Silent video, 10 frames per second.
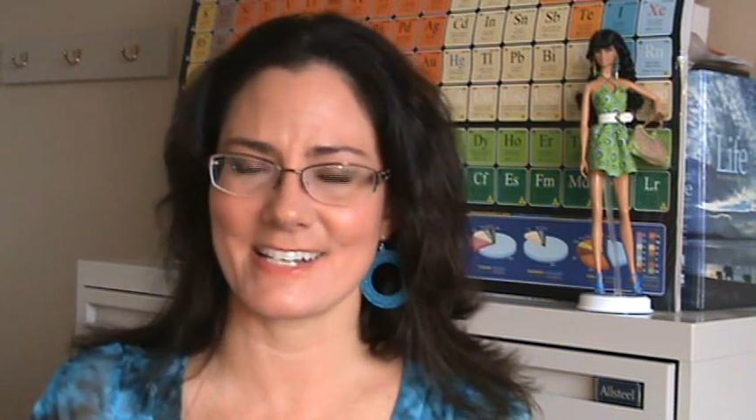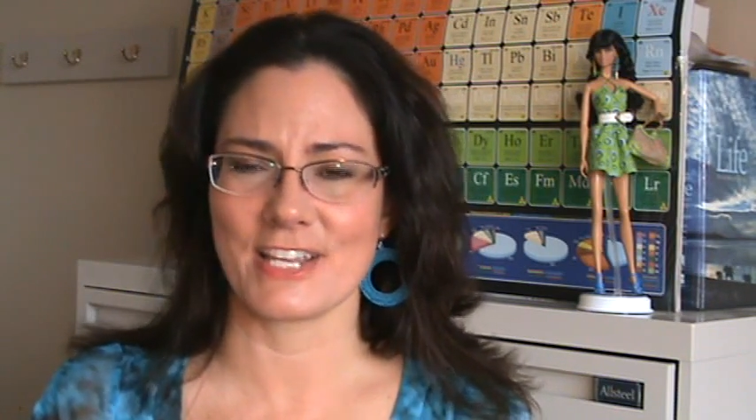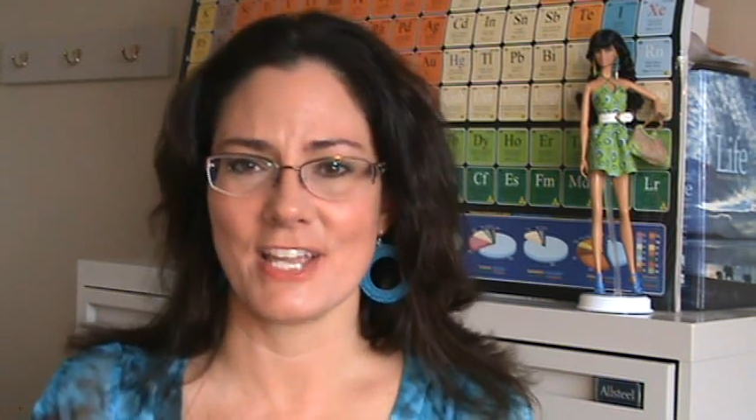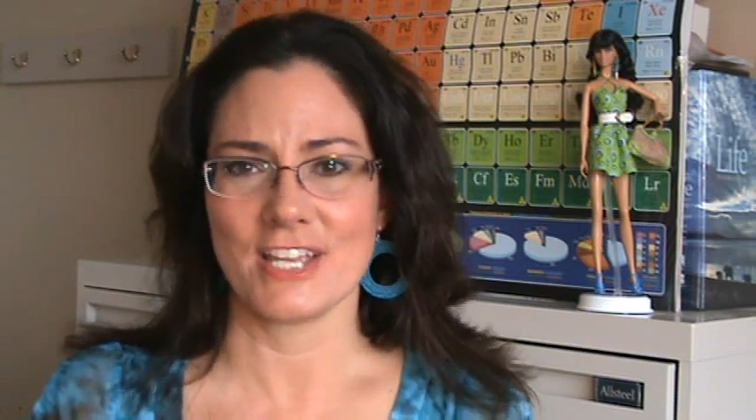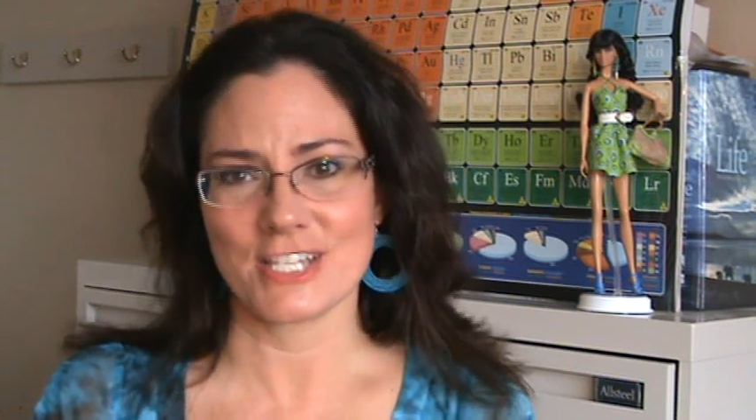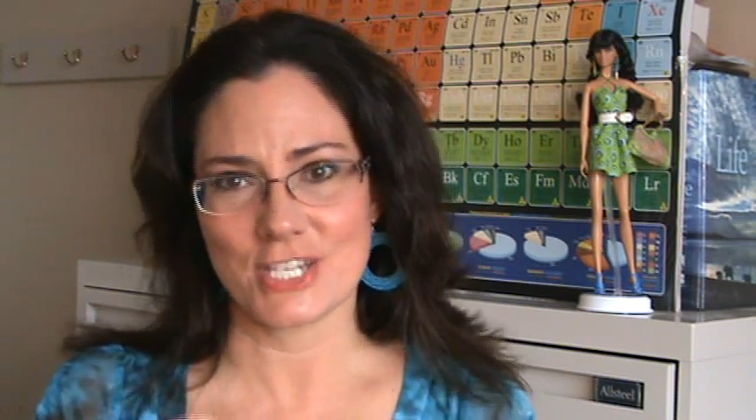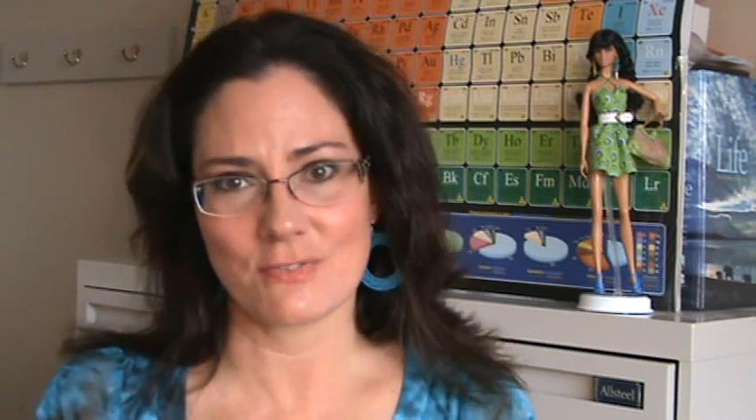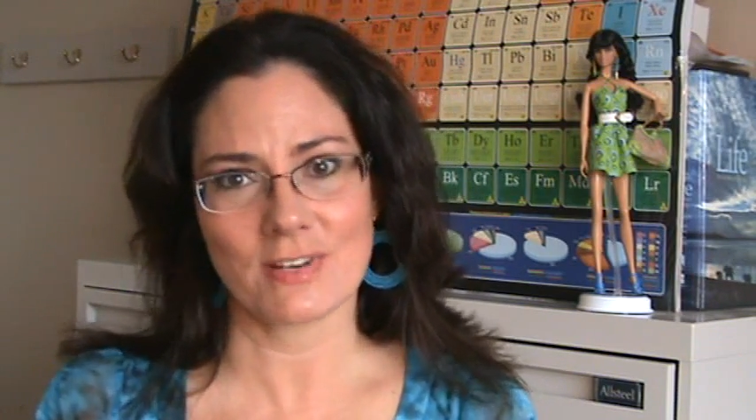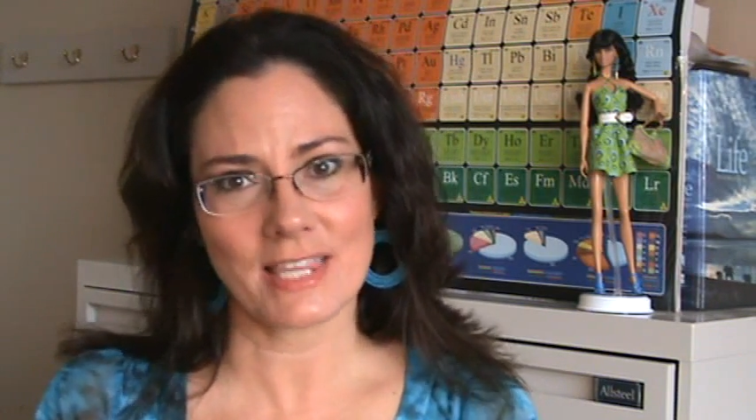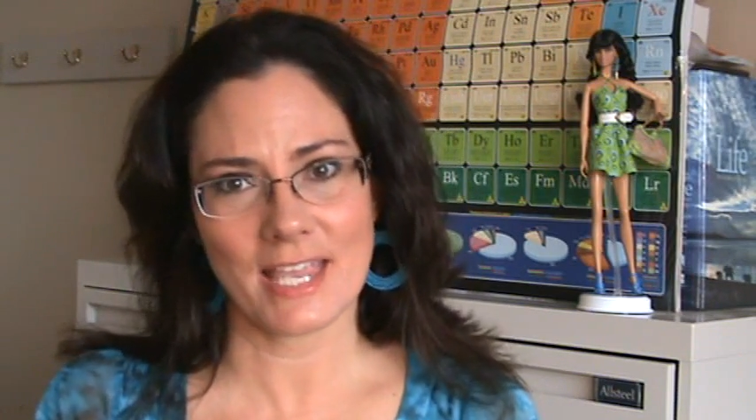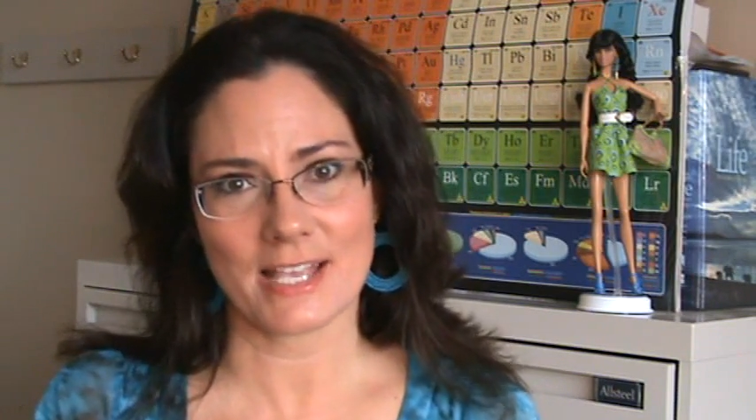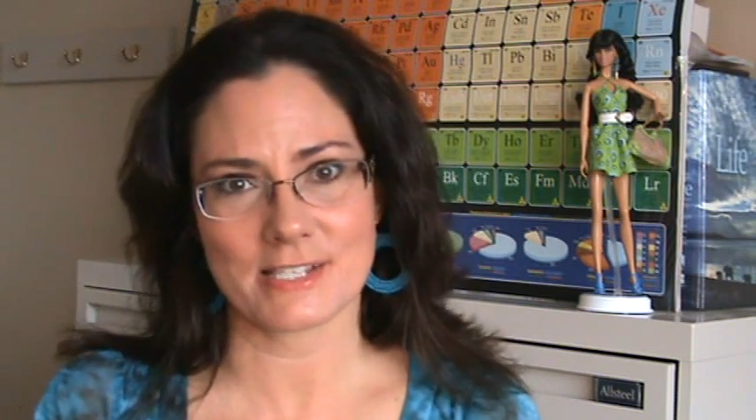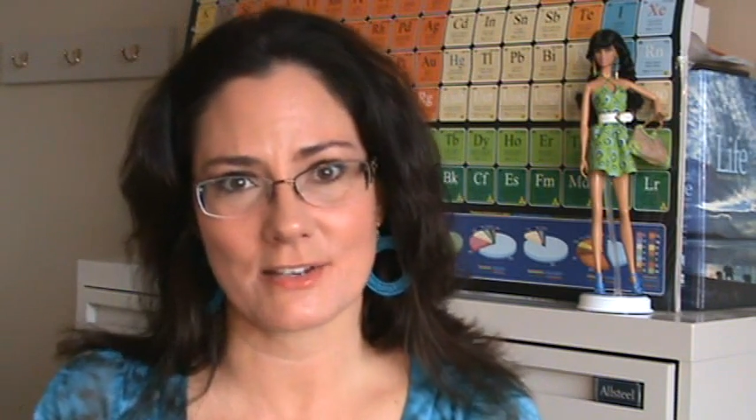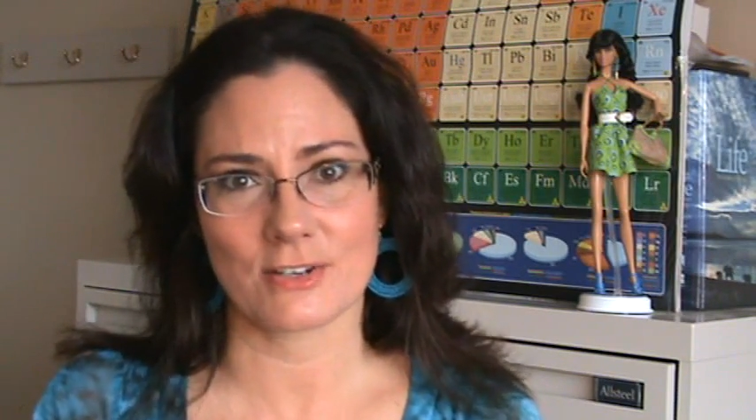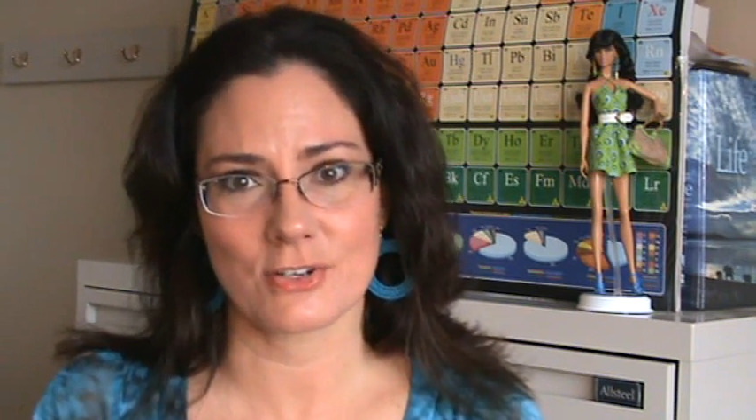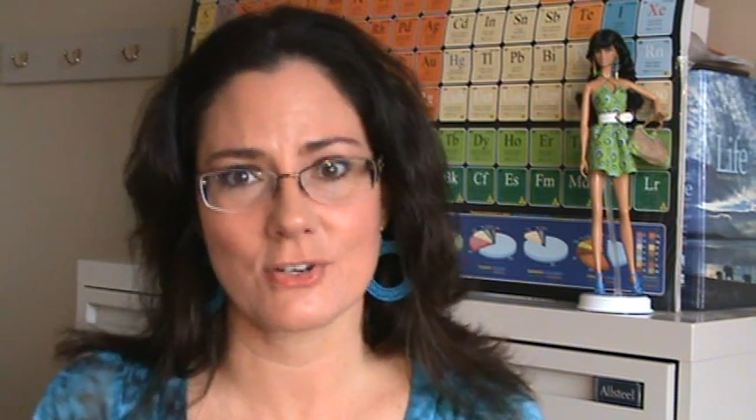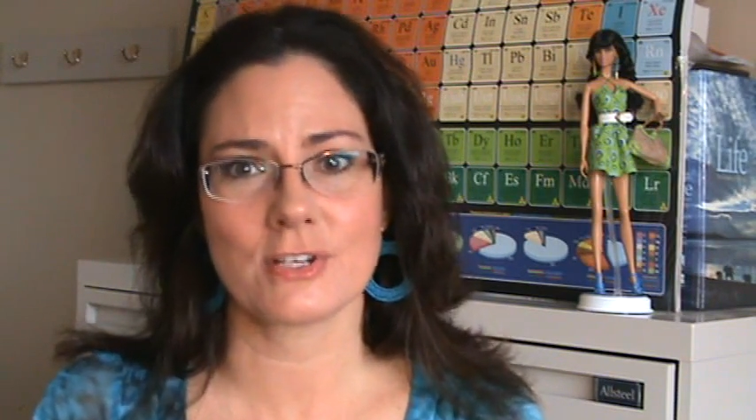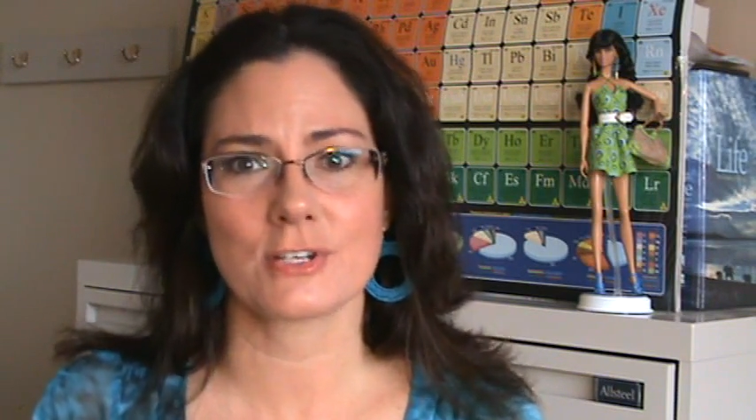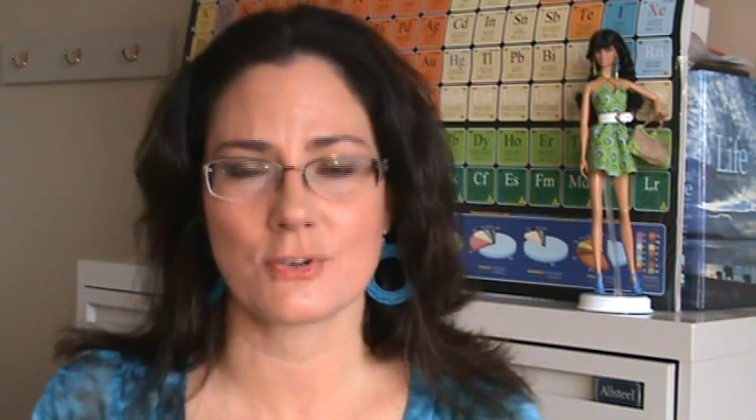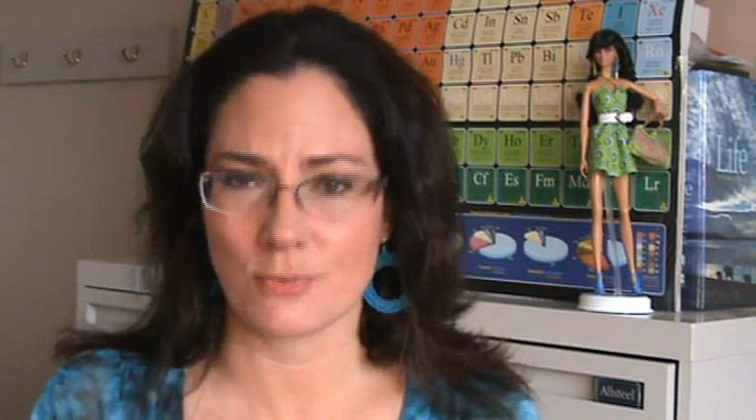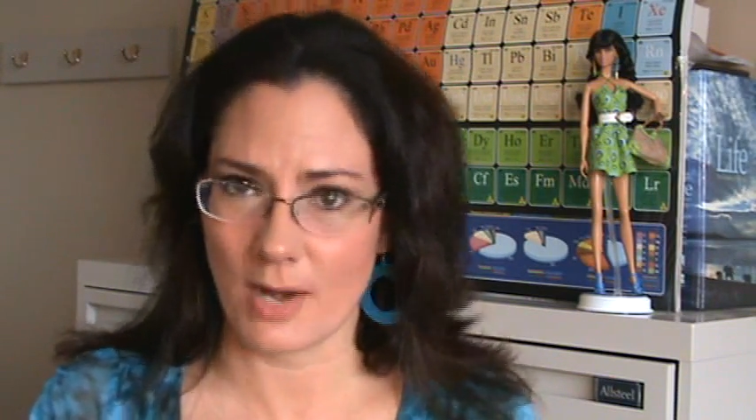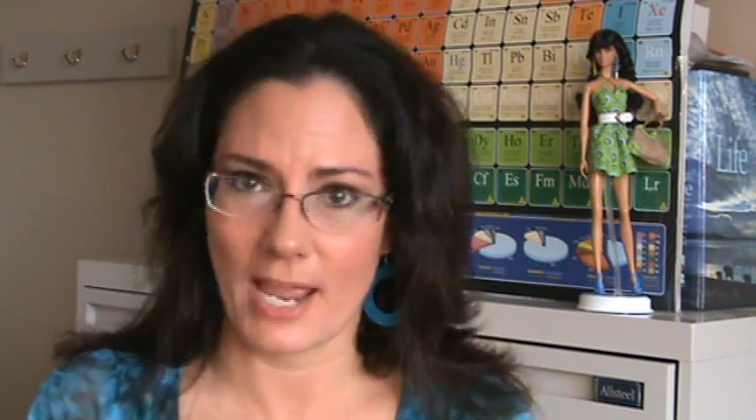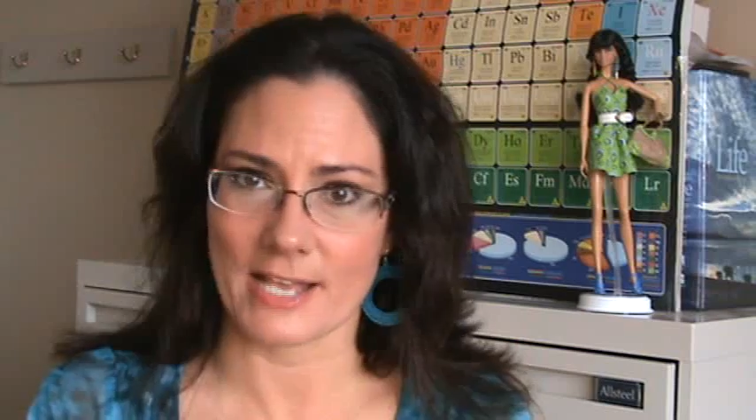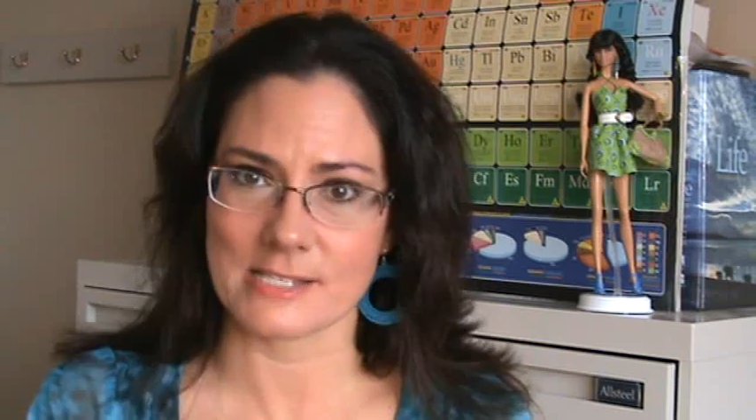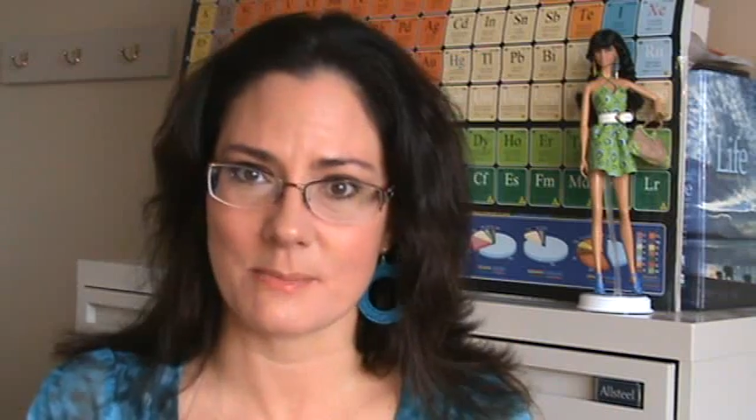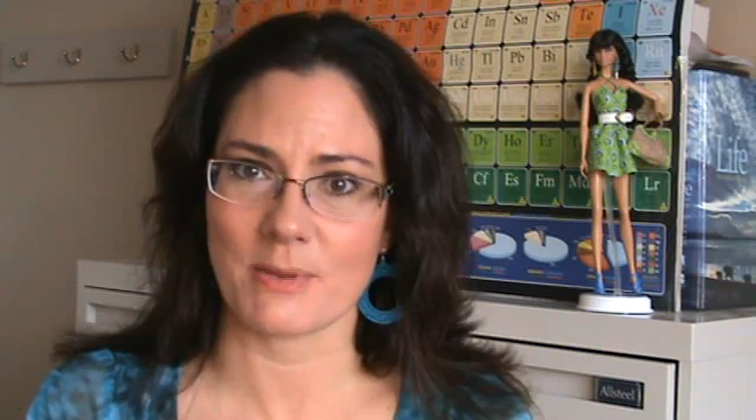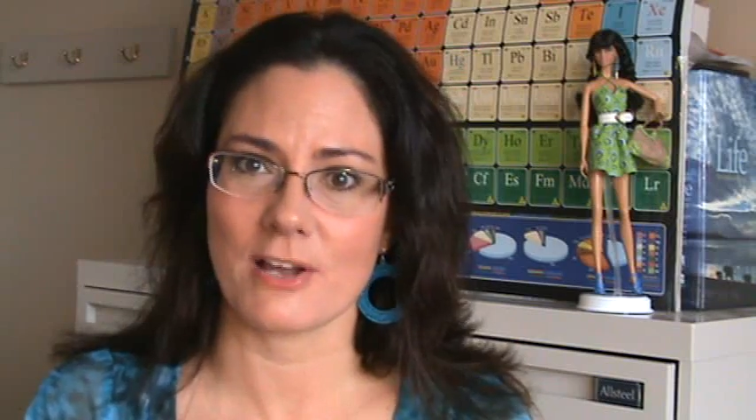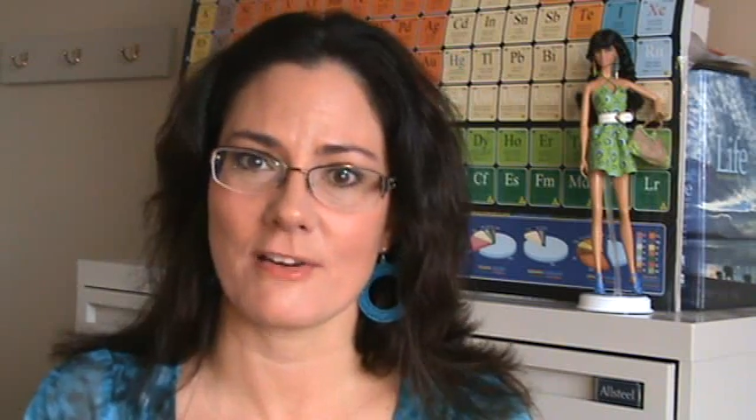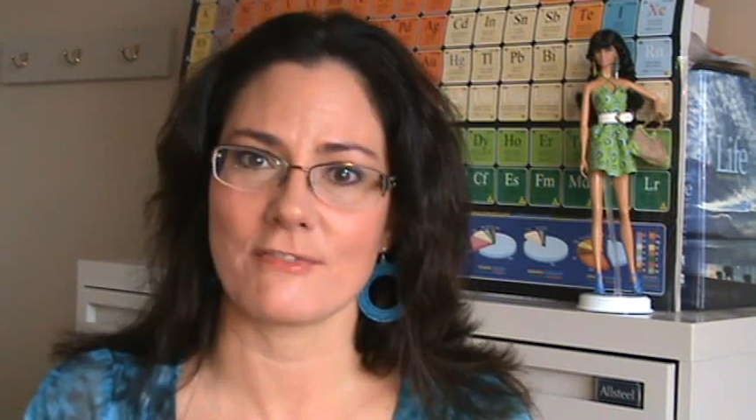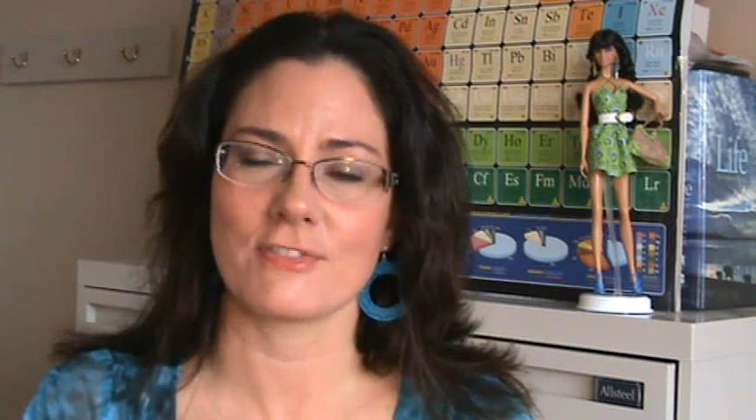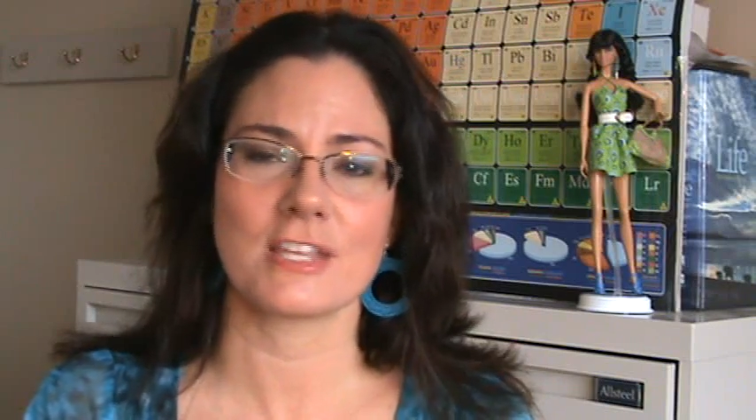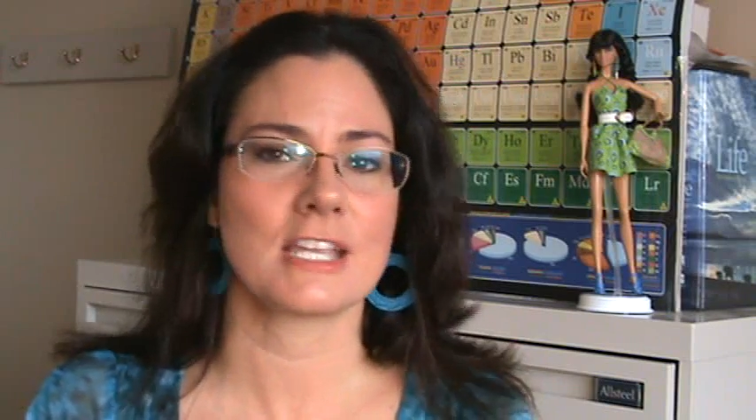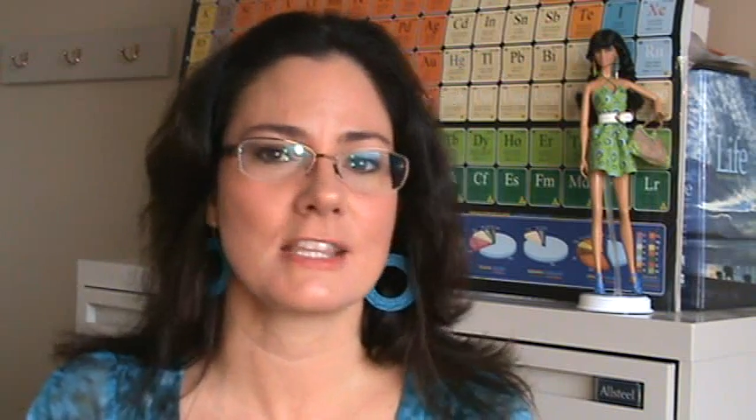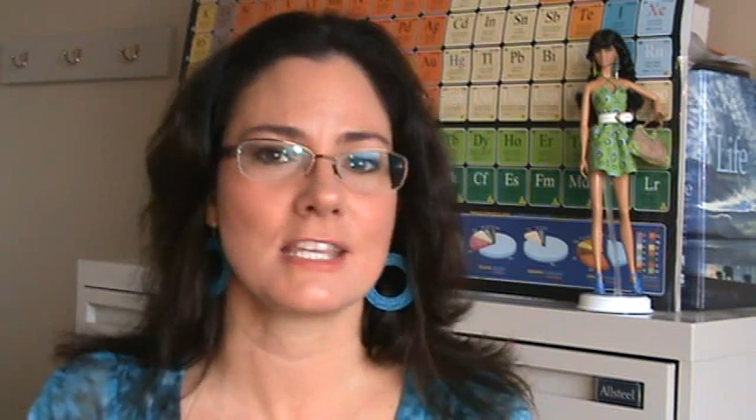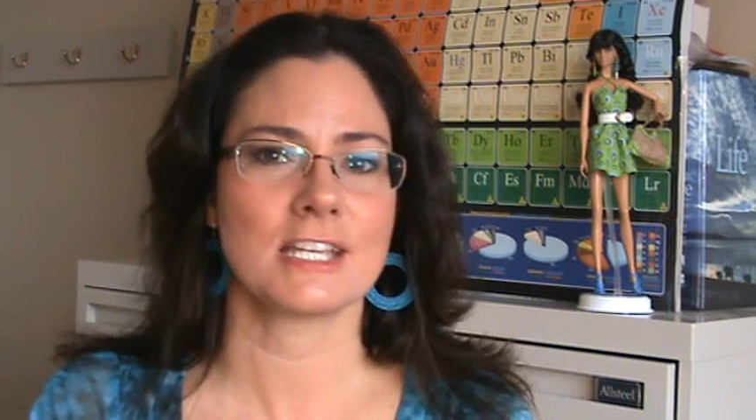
And she really has a good grasp of the,